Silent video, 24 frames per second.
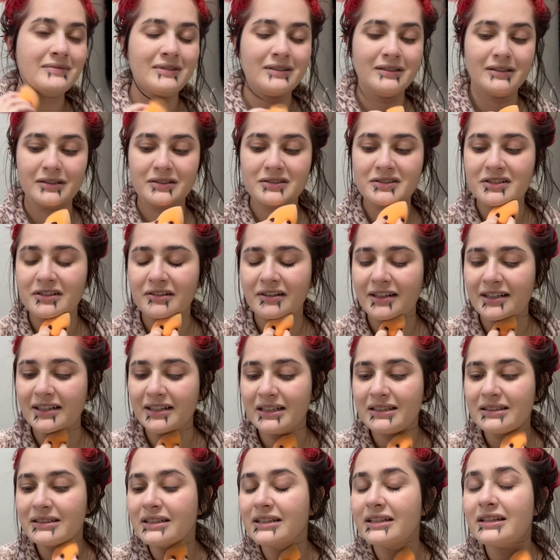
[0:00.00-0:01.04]
until I
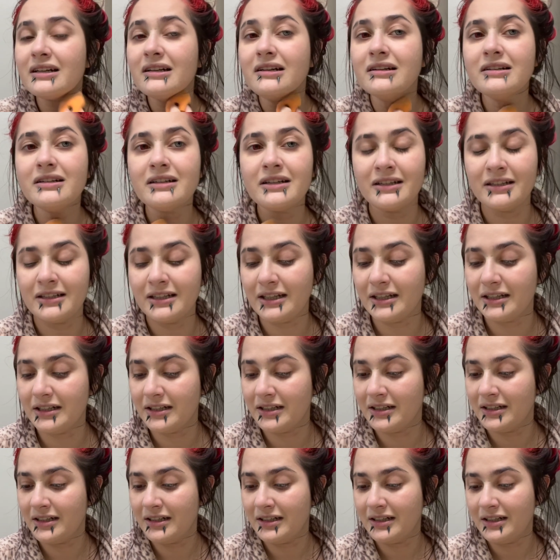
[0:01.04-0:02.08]
get there, and
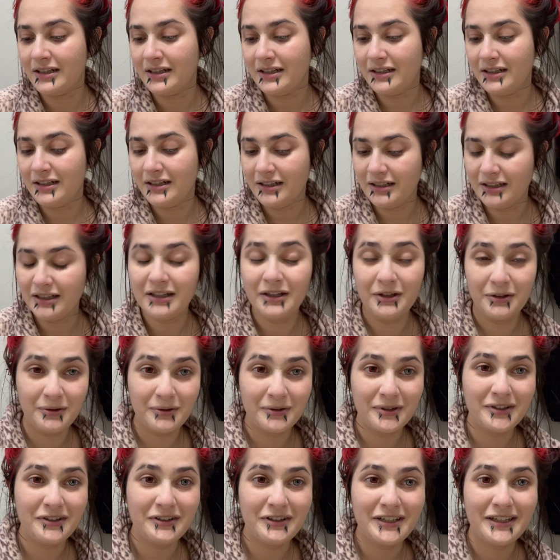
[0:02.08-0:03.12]
then it'll
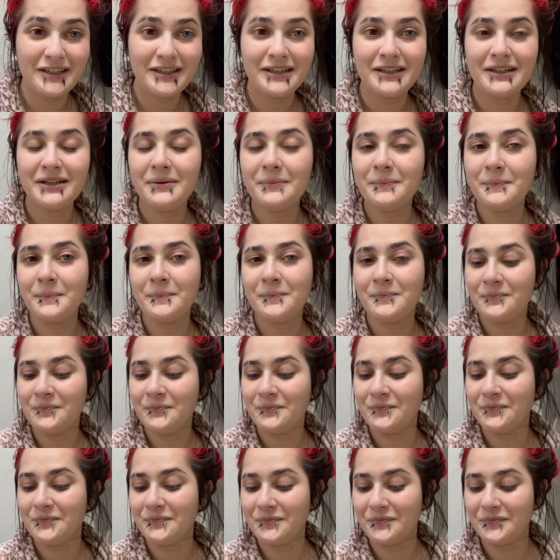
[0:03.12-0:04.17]
really hit.
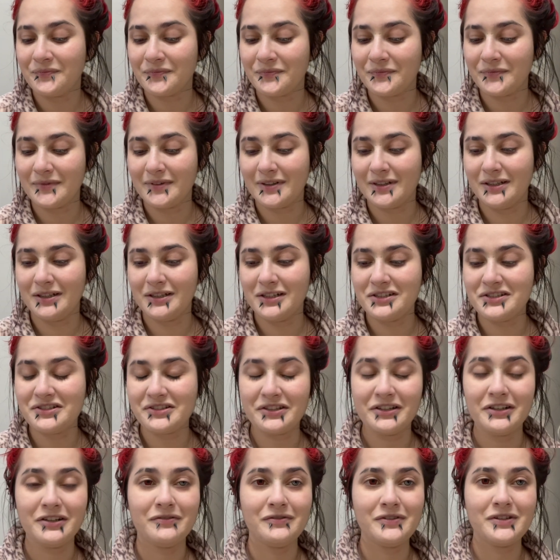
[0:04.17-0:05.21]
And it's
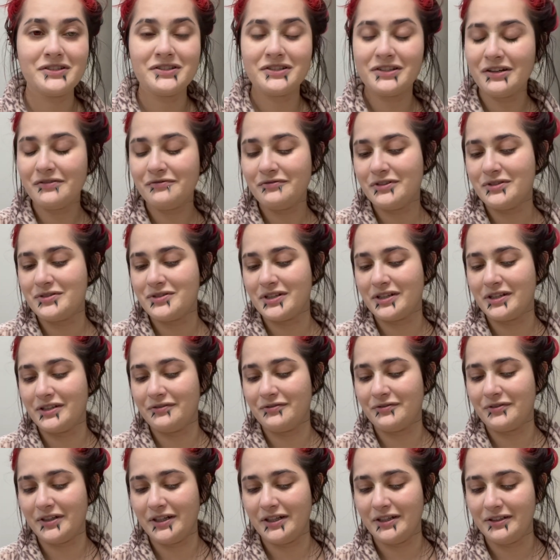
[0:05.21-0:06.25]
tough. It's tough losing a
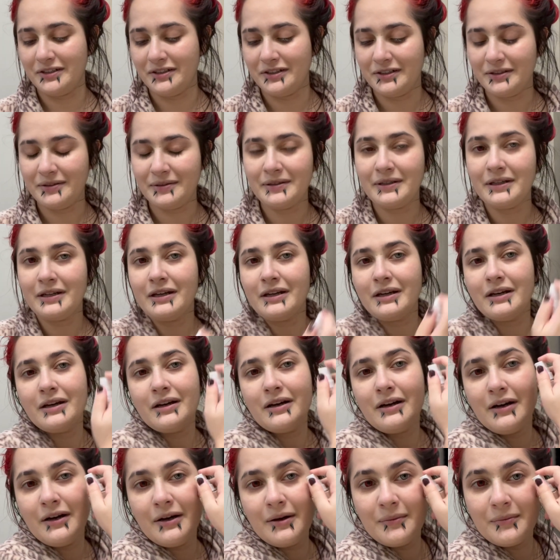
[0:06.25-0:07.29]
friend,
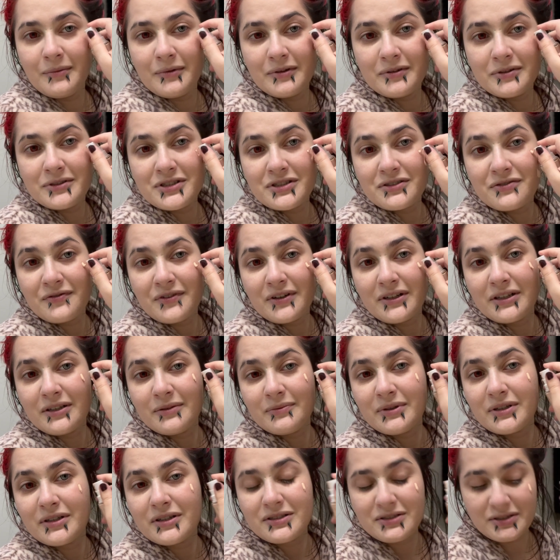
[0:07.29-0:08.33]
which is funny
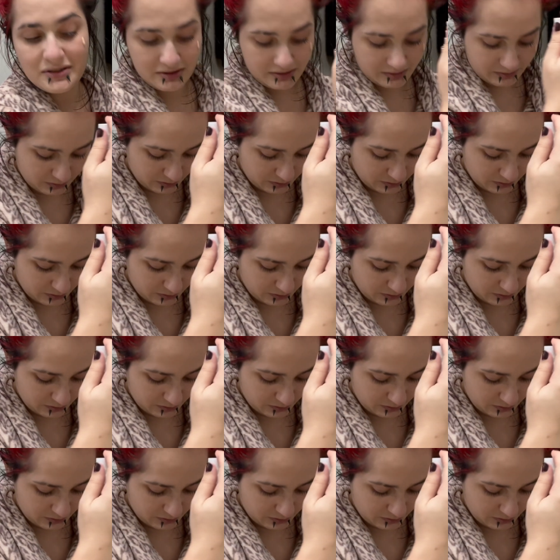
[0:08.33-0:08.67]
because